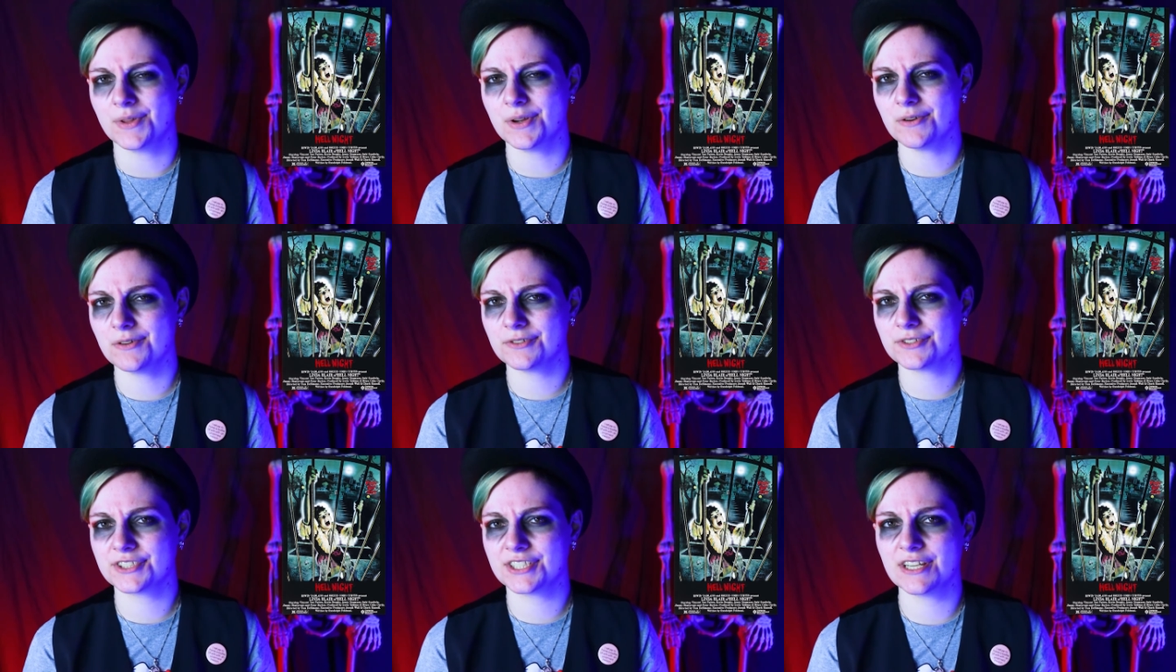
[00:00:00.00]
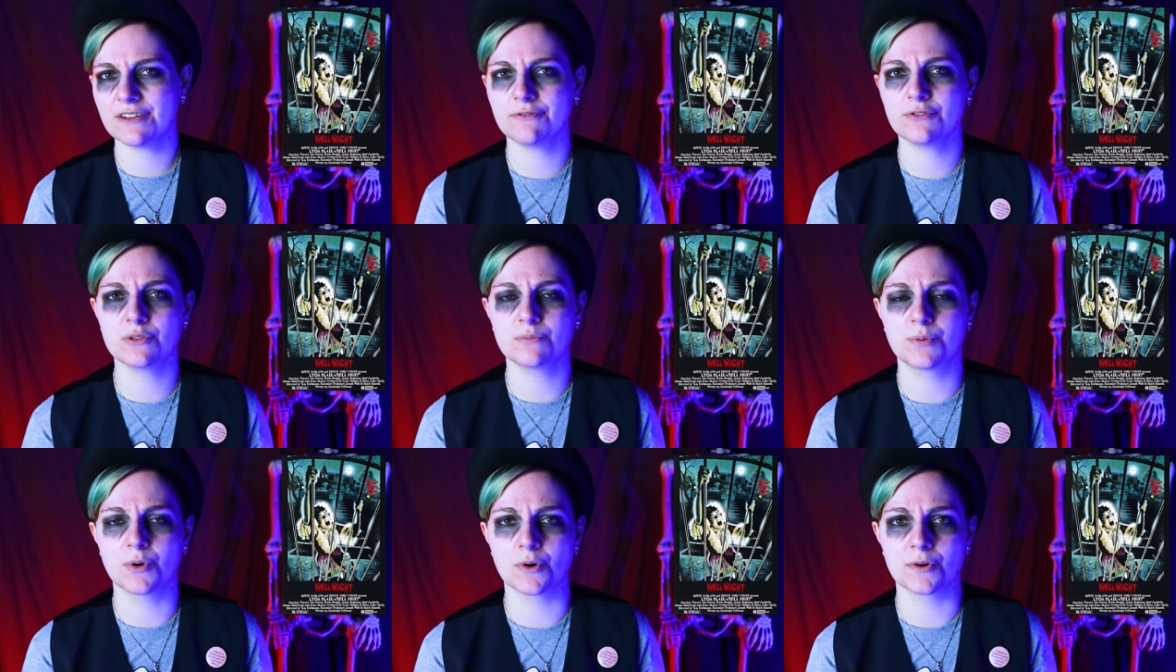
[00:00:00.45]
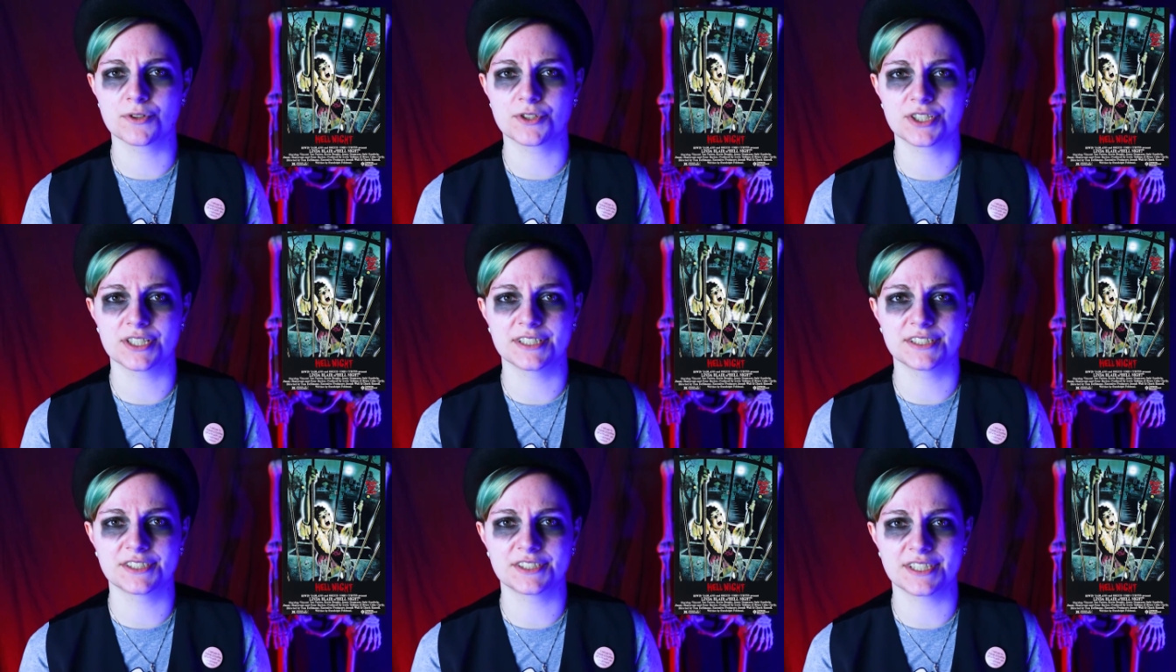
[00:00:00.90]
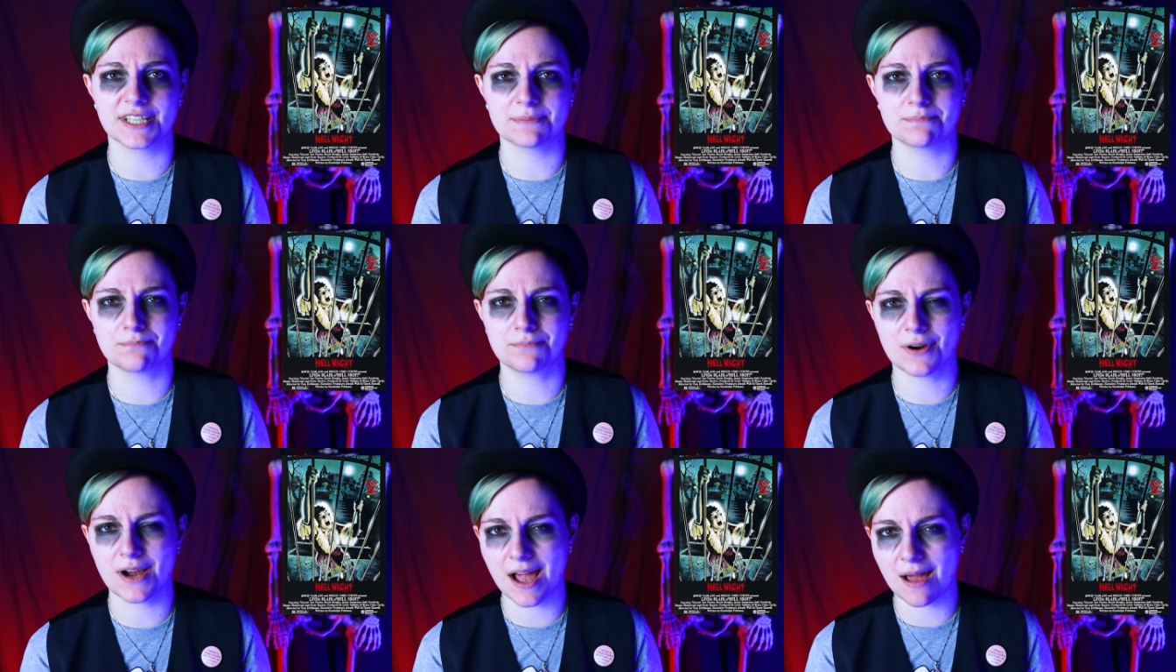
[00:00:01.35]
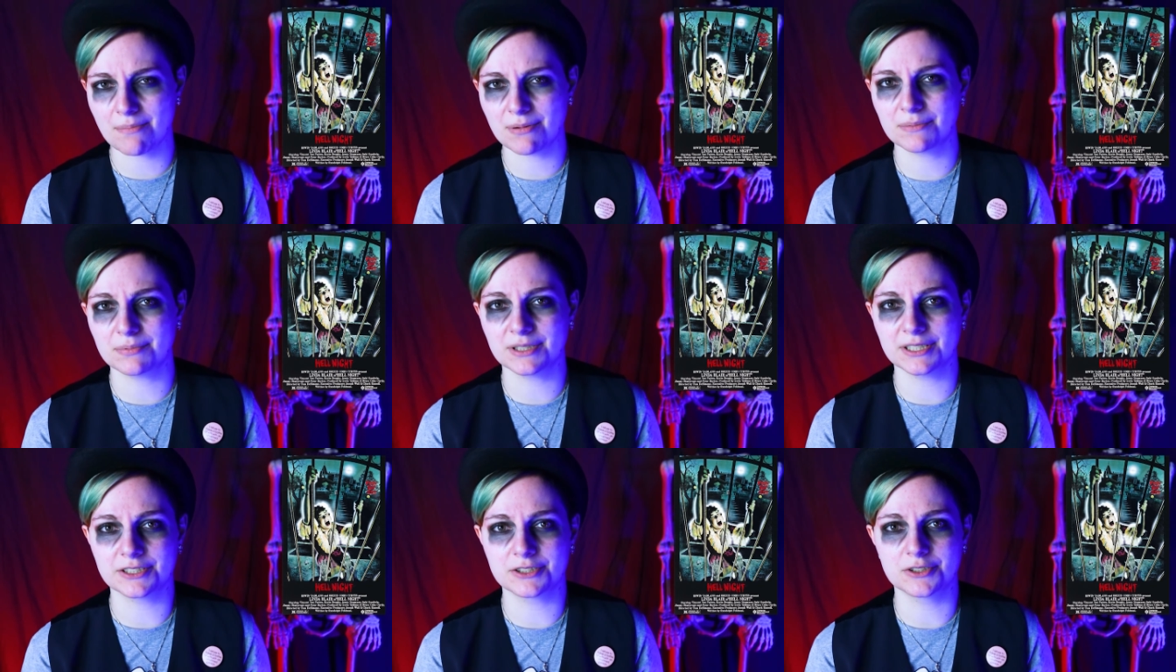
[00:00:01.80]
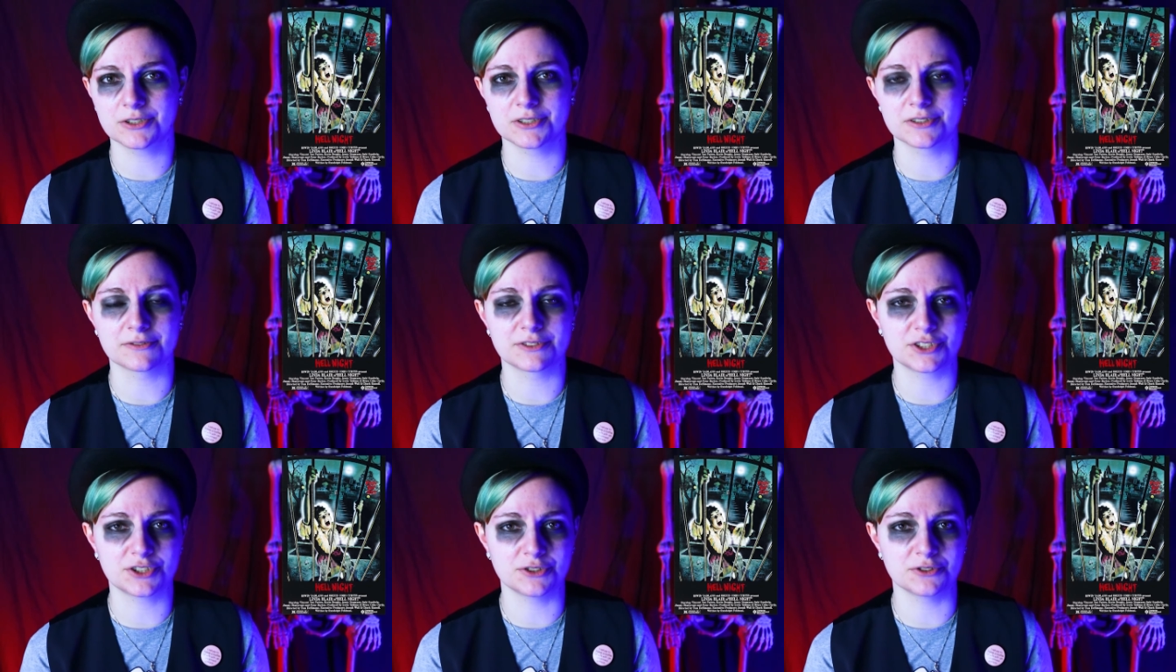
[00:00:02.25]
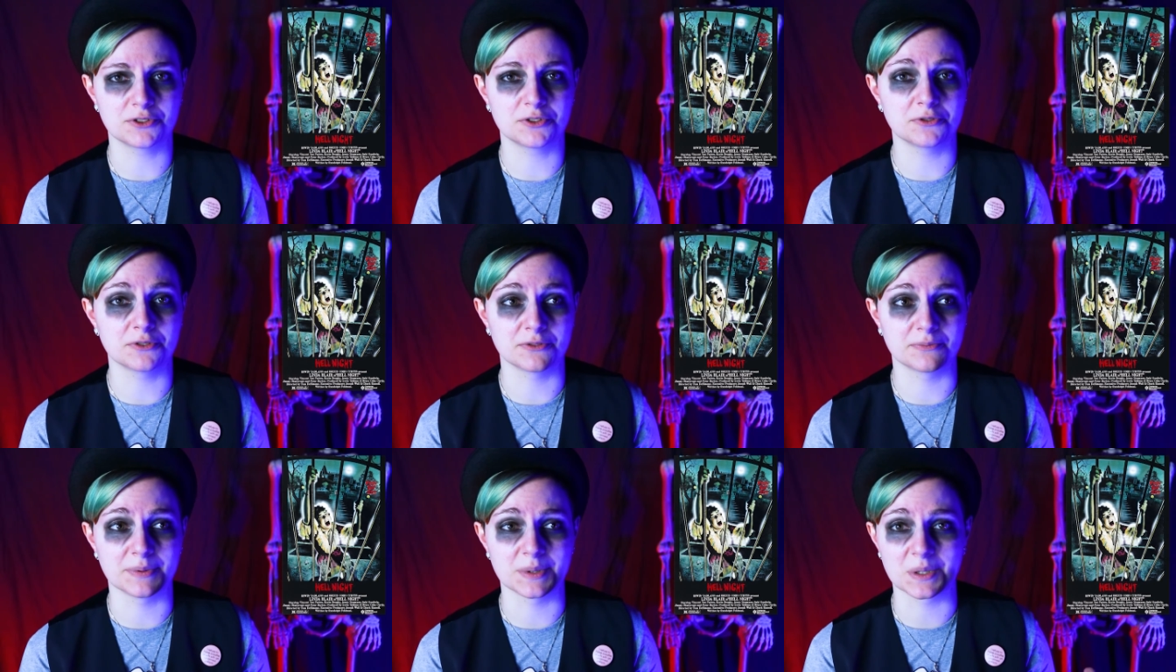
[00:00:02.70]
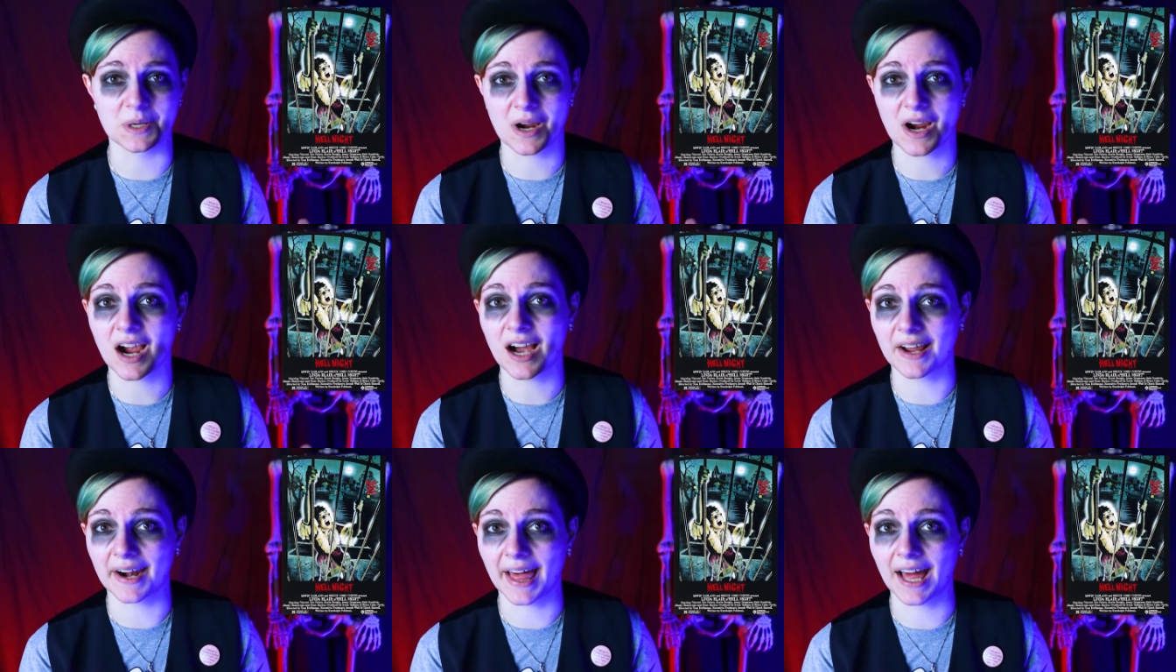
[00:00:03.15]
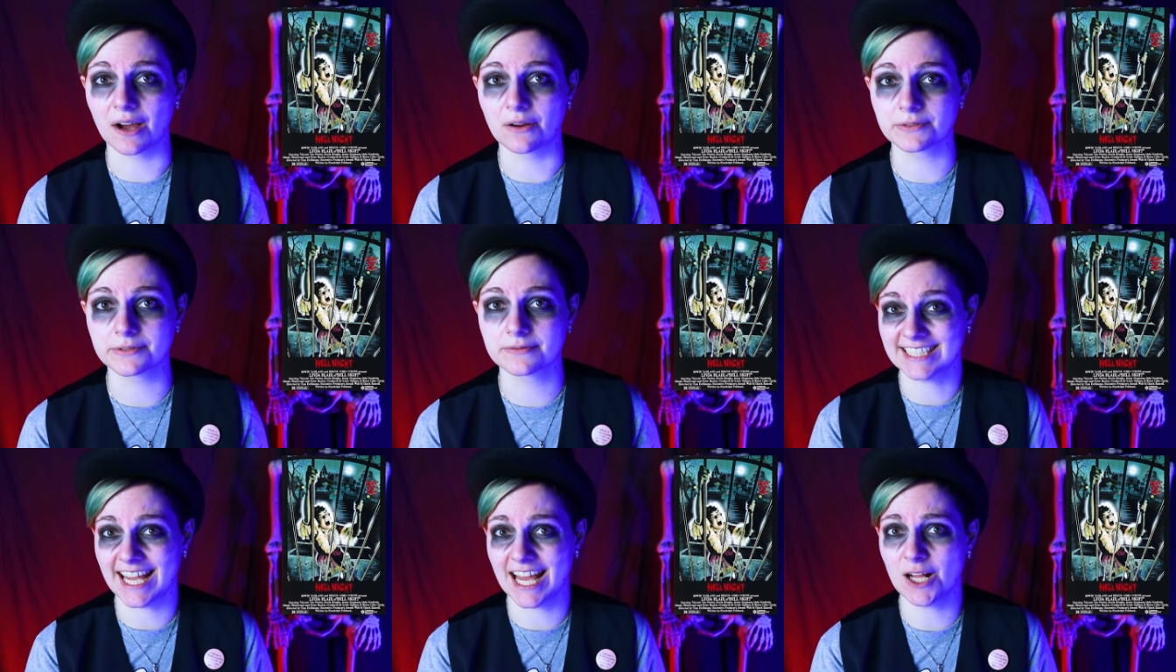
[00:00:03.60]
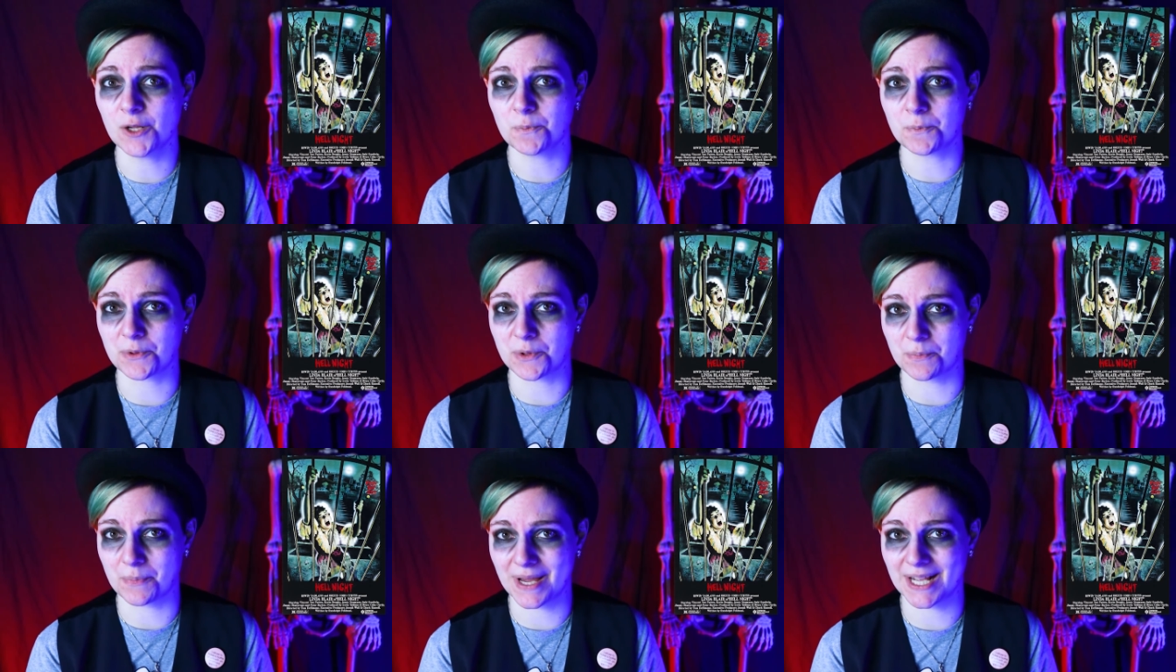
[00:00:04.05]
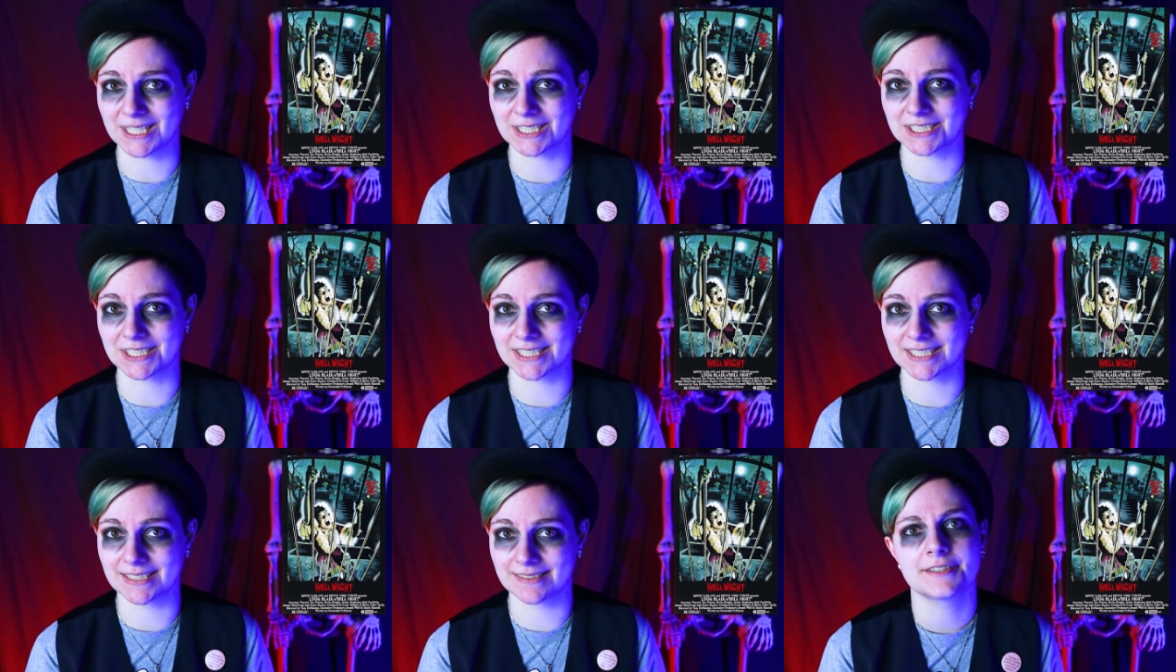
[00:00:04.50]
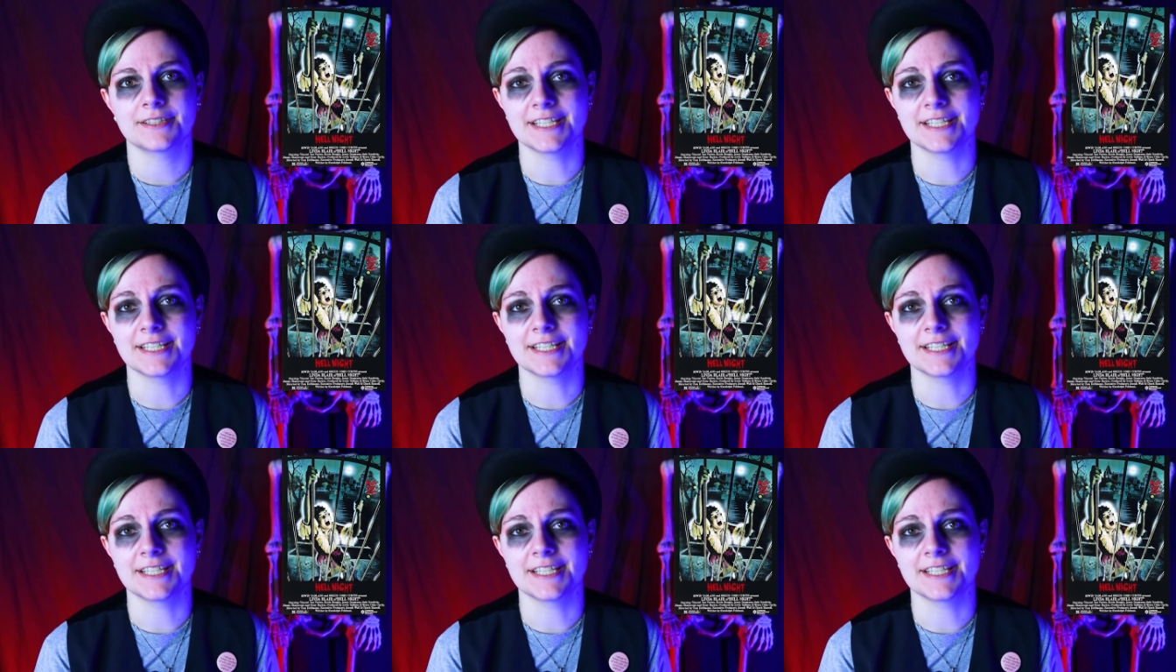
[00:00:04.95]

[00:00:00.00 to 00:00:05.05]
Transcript: There are several portions that probably could have stood to have been cut out out to help the pacing.